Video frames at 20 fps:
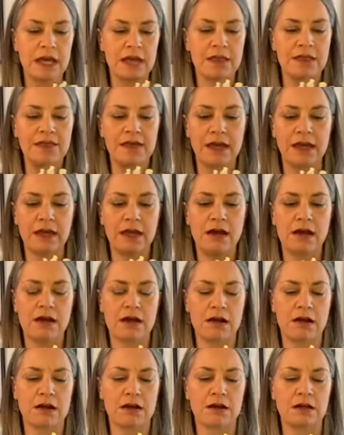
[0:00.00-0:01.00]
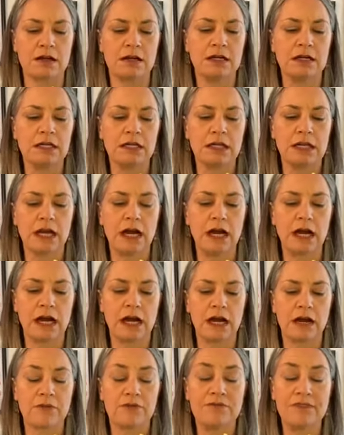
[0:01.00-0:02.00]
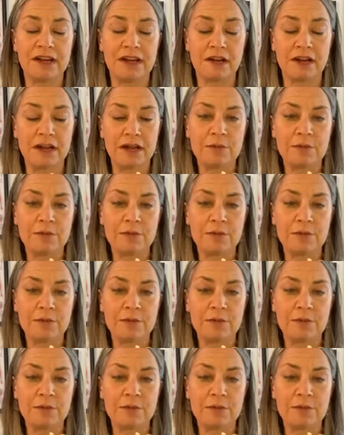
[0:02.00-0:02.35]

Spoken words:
They are very